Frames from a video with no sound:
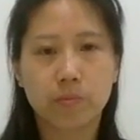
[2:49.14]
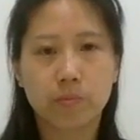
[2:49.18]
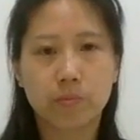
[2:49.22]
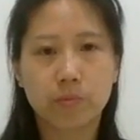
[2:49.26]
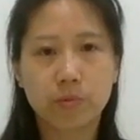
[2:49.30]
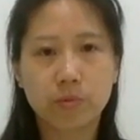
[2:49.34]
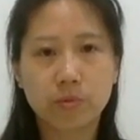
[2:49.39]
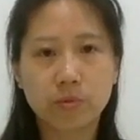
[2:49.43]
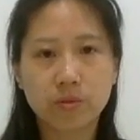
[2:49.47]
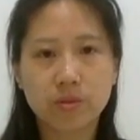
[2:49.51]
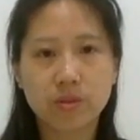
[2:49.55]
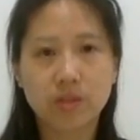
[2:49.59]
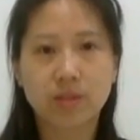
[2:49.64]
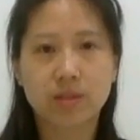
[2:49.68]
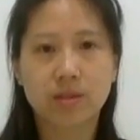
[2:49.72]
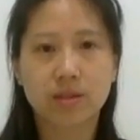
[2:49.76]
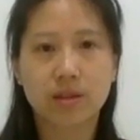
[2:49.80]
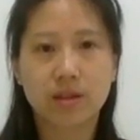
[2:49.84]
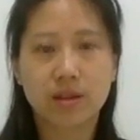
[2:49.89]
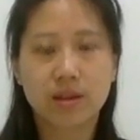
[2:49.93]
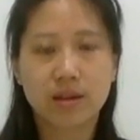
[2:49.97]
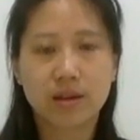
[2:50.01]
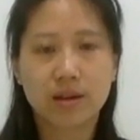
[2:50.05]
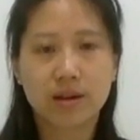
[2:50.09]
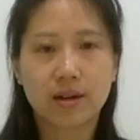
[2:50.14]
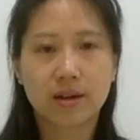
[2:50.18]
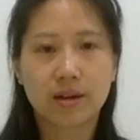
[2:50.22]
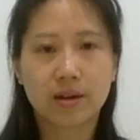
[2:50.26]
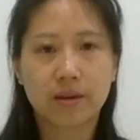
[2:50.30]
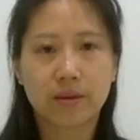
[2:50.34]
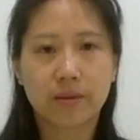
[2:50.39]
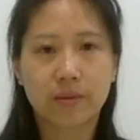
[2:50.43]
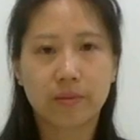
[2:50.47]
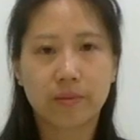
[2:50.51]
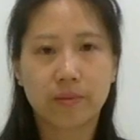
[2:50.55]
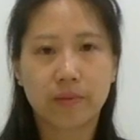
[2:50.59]
boost
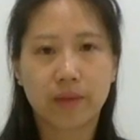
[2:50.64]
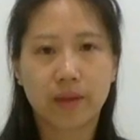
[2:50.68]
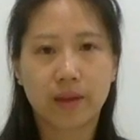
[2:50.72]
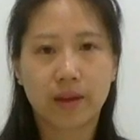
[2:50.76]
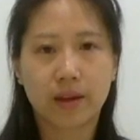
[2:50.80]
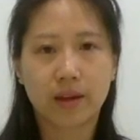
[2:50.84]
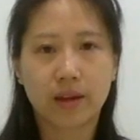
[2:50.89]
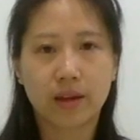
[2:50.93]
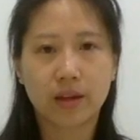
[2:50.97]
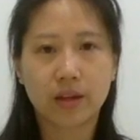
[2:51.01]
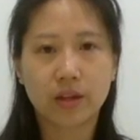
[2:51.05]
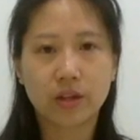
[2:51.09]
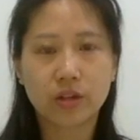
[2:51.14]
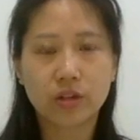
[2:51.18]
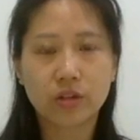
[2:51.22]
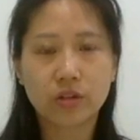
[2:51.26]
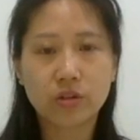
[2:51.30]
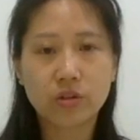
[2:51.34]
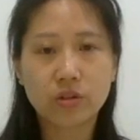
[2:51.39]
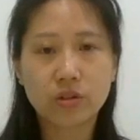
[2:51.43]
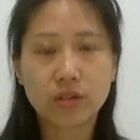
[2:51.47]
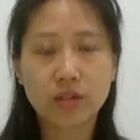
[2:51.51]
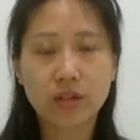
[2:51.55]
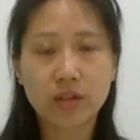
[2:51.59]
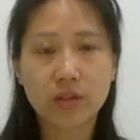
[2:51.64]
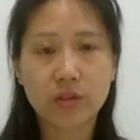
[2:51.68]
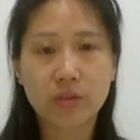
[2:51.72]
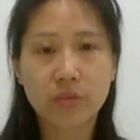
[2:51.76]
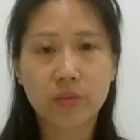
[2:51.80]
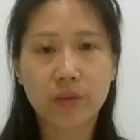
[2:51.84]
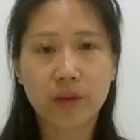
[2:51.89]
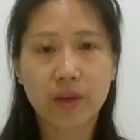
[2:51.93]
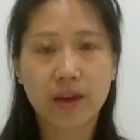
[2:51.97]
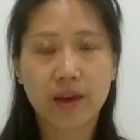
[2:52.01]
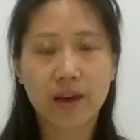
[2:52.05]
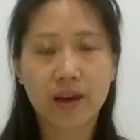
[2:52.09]
any issues that you
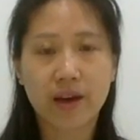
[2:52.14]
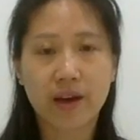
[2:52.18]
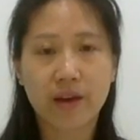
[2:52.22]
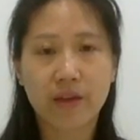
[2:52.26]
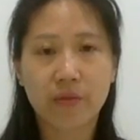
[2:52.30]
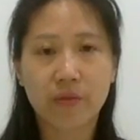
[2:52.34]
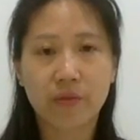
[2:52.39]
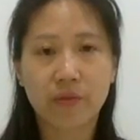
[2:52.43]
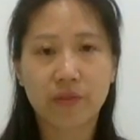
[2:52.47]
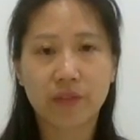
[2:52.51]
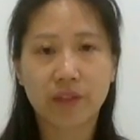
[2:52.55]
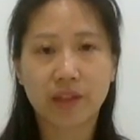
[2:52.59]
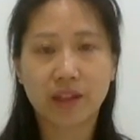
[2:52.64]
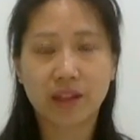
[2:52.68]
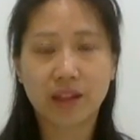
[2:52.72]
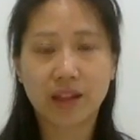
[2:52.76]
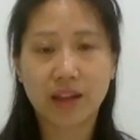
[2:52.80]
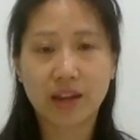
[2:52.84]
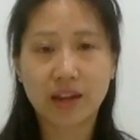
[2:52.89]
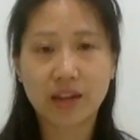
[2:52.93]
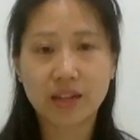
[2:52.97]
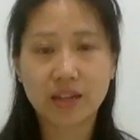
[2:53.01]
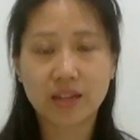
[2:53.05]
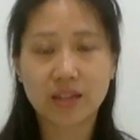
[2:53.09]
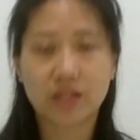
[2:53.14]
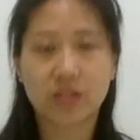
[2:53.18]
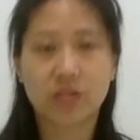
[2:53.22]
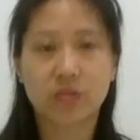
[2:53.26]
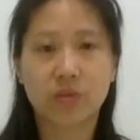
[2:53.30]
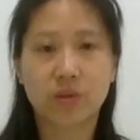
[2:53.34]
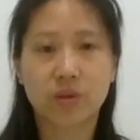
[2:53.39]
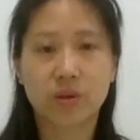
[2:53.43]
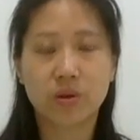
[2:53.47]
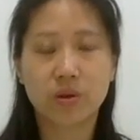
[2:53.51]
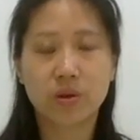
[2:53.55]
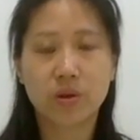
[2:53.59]
might have with the lungs as
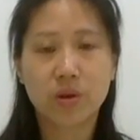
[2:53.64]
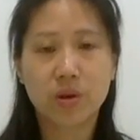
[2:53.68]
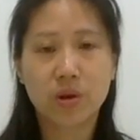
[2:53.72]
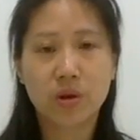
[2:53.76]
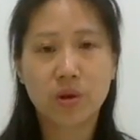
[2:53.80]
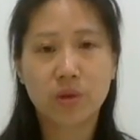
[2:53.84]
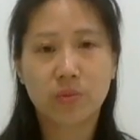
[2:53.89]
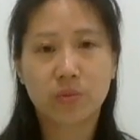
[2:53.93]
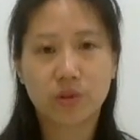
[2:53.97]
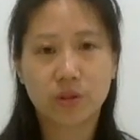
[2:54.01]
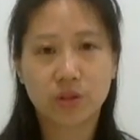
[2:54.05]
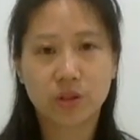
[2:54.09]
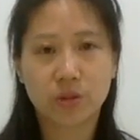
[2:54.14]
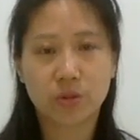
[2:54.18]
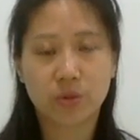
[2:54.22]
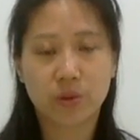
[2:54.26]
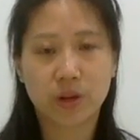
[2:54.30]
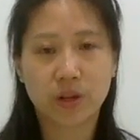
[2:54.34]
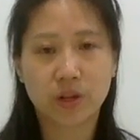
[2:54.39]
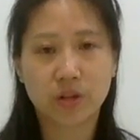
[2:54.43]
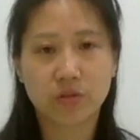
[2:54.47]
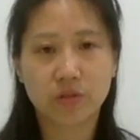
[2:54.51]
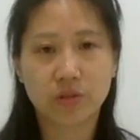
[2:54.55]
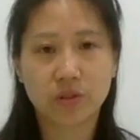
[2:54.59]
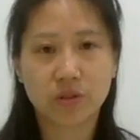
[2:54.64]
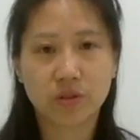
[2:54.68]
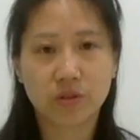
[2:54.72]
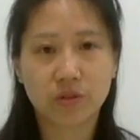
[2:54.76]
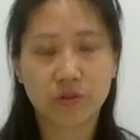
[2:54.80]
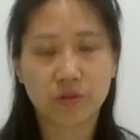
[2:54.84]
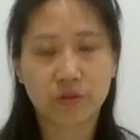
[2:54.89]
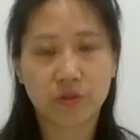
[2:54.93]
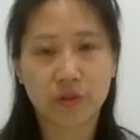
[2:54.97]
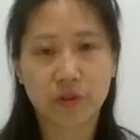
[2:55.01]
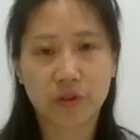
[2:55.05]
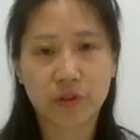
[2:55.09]
well, which is why it's really good
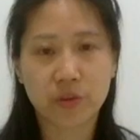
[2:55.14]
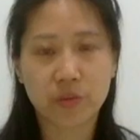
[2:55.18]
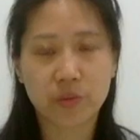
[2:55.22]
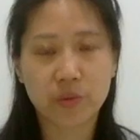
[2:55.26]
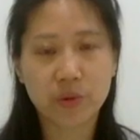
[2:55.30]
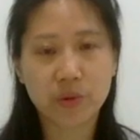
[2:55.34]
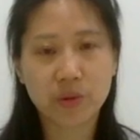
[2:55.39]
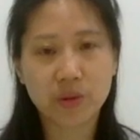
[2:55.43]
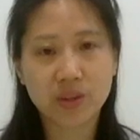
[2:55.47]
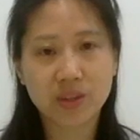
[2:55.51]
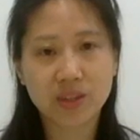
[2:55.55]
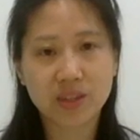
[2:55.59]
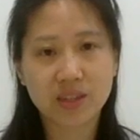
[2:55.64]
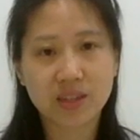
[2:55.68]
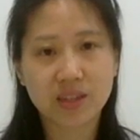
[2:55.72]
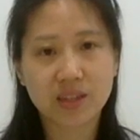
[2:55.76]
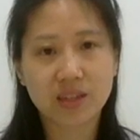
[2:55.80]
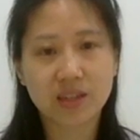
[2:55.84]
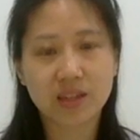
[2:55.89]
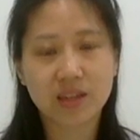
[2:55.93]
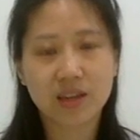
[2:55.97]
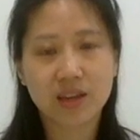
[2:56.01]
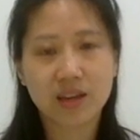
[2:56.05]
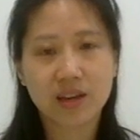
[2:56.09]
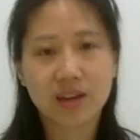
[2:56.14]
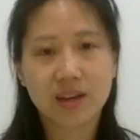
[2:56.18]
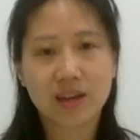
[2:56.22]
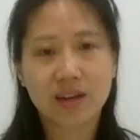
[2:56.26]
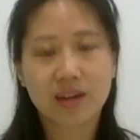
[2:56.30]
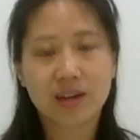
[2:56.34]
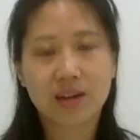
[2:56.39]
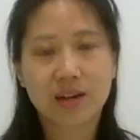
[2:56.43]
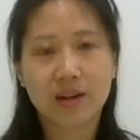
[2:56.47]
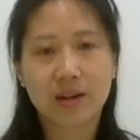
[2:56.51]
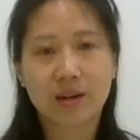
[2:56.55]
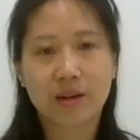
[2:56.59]
for immunity,
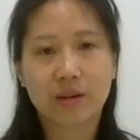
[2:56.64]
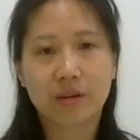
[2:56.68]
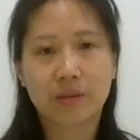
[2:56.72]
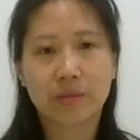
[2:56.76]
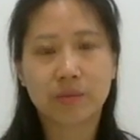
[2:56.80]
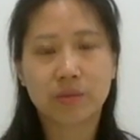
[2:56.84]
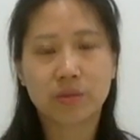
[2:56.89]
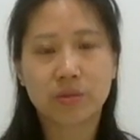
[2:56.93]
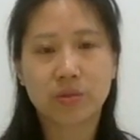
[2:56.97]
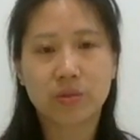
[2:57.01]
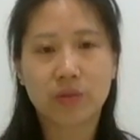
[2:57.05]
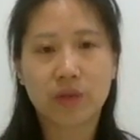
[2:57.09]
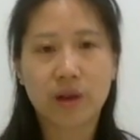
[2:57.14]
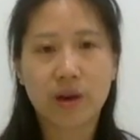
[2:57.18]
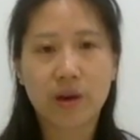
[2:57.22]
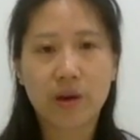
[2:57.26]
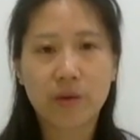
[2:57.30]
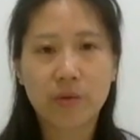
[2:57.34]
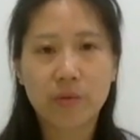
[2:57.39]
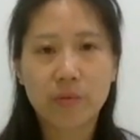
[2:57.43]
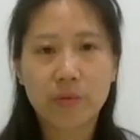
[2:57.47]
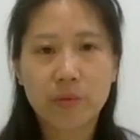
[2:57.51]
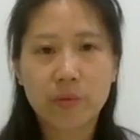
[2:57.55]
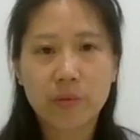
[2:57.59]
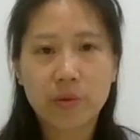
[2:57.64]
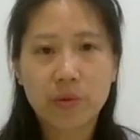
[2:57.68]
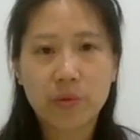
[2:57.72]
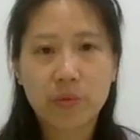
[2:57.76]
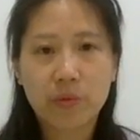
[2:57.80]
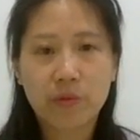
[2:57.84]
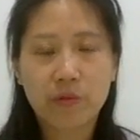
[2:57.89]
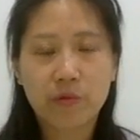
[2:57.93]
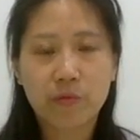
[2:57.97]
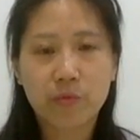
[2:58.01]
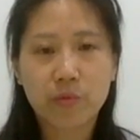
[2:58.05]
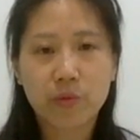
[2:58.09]
to help maybe
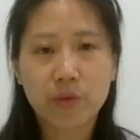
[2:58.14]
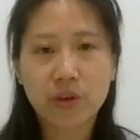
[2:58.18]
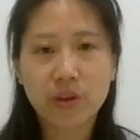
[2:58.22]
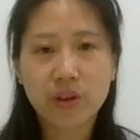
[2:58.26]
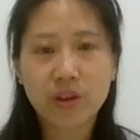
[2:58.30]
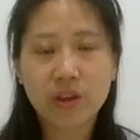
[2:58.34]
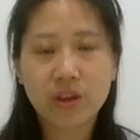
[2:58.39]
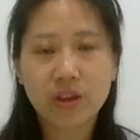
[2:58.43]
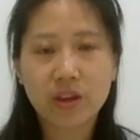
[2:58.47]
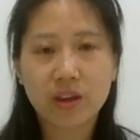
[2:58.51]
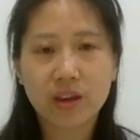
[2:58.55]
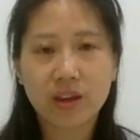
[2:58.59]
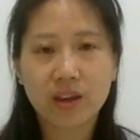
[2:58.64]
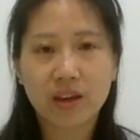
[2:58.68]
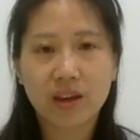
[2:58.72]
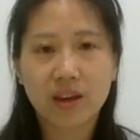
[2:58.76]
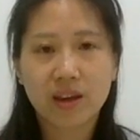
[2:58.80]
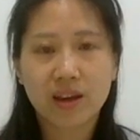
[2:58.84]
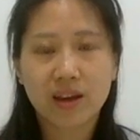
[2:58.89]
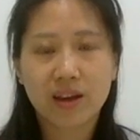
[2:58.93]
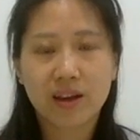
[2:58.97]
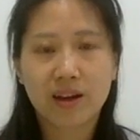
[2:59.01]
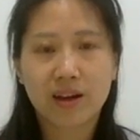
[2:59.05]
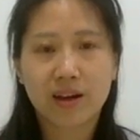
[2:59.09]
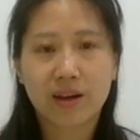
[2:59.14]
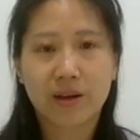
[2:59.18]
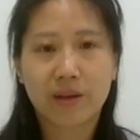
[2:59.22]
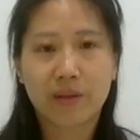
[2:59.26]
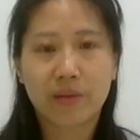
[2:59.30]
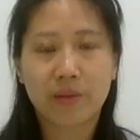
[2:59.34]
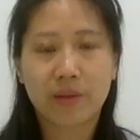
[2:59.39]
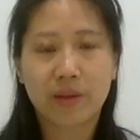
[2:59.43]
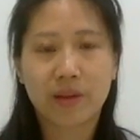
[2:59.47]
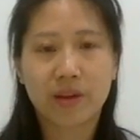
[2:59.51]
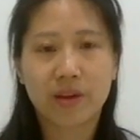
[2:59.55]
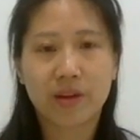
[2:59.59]
with breathing
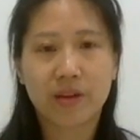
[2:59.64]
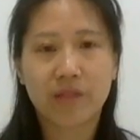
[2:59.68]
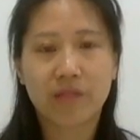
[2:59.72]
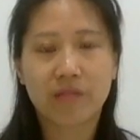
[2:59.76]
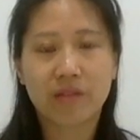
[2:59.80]
and get